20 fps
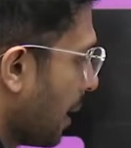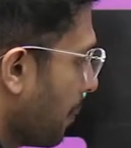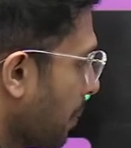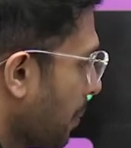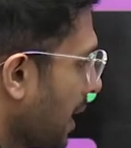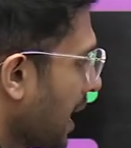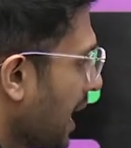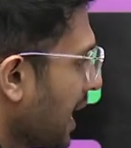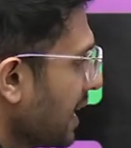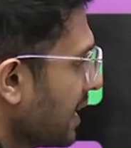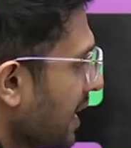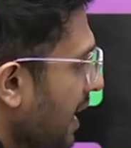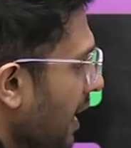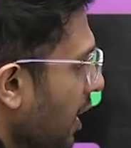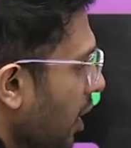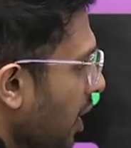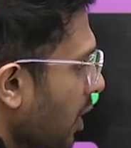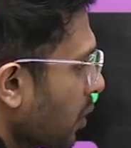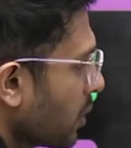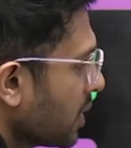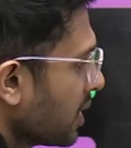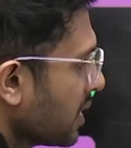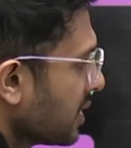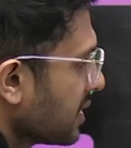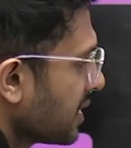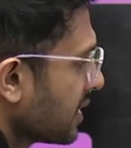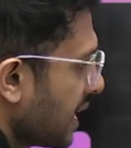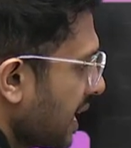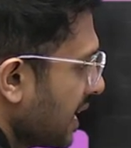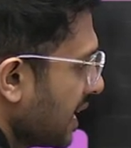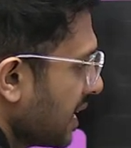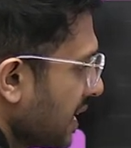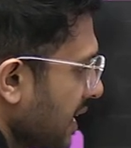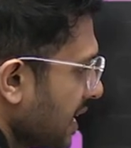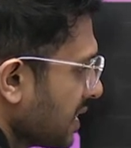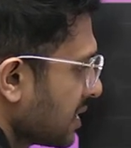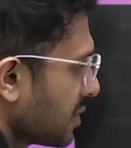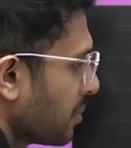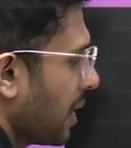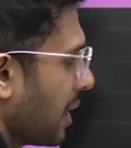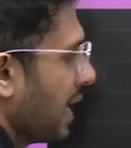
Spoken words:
applied along with the sign, it's